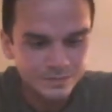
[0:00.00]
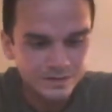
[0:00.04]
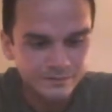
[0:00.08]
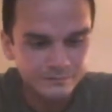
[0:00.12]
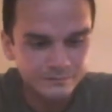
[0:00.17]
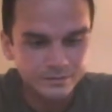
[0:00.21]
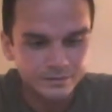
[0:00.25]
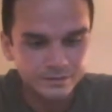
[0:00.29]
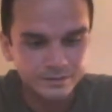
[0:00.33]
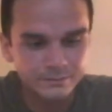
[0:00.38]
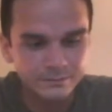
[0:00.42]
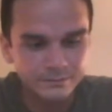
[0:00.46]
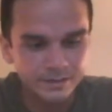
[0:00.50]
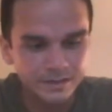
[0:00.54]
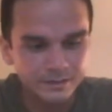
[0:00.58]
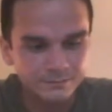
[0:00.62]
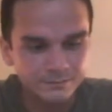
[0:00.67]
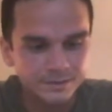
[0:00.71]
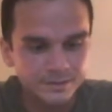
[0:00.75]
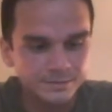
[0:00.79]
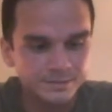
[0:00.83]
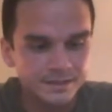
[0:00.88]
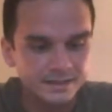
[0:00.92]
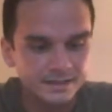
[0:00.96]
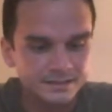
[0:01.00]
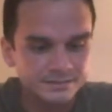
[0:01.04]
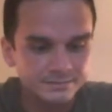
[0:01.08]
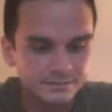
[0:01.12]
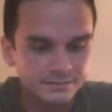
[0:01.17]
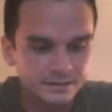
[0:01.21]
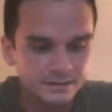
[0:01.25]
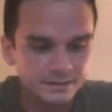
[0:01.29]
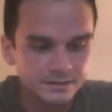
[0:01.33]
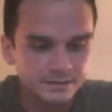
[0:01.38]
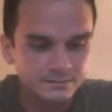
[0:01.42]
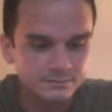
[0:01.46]
You can meet and be best
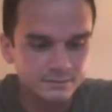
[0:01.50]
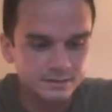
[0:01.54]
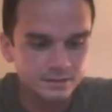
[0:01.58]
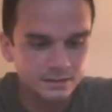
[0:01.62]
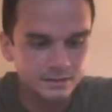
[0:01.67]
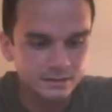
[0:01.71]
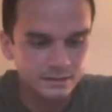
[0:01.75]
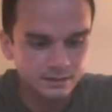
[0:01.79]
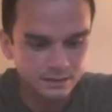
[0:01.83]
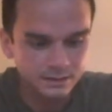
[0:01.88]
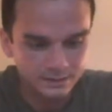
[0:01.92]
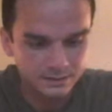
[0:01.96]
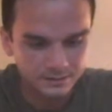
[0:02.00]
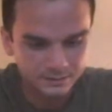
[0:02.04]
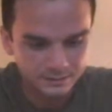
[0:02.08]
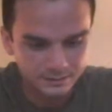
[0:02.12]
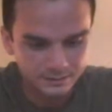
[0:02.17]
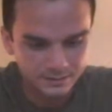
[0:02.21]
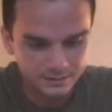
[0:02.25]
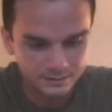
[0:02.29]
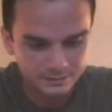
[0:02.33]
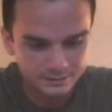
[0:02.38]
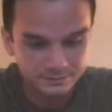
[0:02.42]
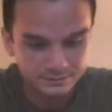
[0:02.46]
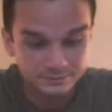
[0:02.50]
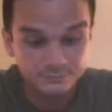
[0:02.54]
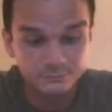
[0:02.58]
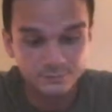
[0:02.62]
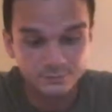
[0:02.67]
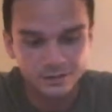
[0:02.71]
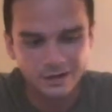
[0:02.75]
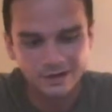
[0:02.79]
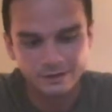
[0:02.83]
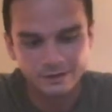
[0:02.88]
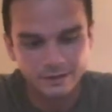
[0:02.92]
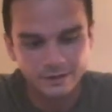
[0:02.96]
friends with any. We
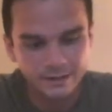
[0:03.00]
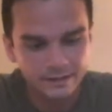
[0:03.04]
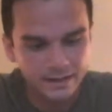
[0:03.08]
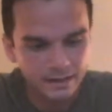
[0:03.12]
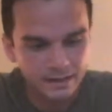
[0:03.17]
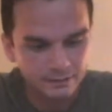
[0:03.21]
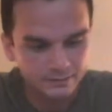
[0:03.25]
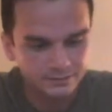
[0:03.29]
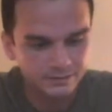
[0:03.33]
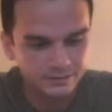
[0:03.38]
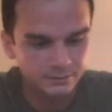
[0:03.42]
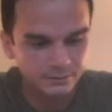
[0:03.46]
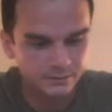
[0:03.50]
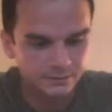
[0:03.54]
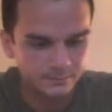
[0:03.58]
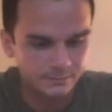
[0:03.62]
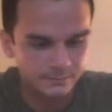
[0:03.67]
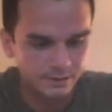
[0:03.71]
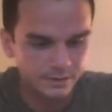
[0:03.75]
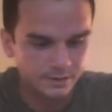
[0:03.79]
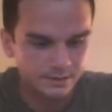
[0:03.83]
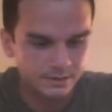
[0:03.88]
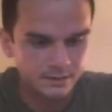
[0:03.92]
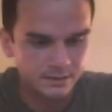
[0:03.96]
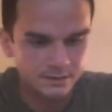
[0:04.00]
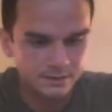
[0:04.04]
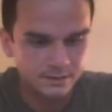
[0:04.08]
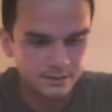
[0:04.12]
already read that one. Don't worry about it.